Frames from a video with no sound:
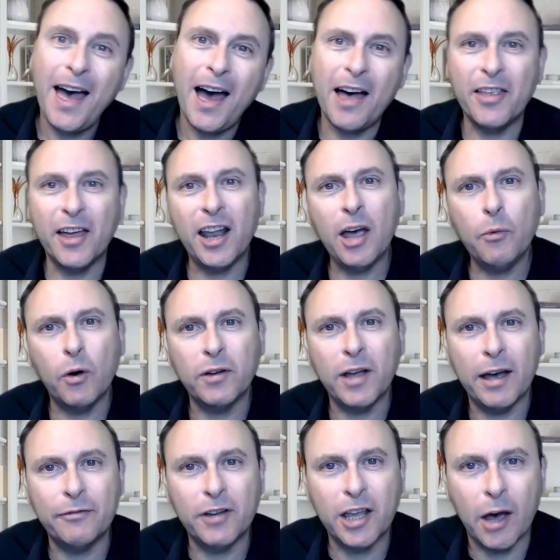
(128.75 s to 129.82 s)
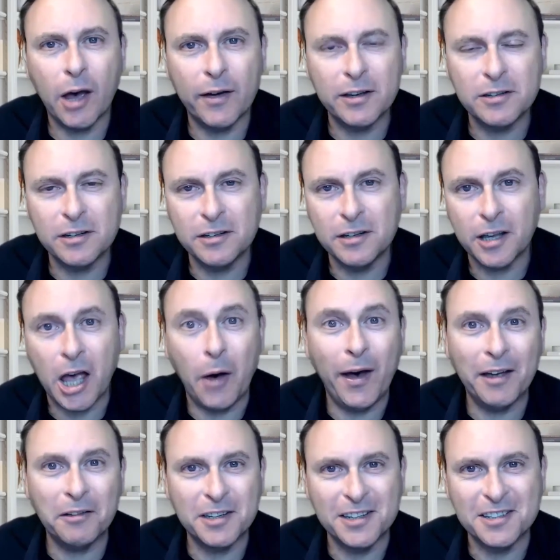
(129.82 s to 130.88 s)
and then I won't have to go
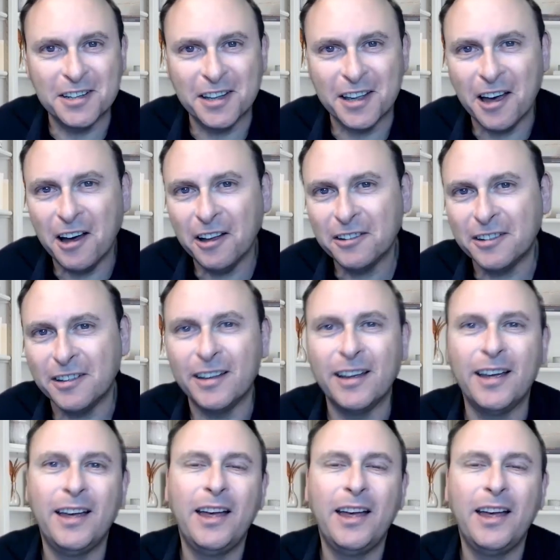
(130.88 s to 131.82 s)
out into the garden.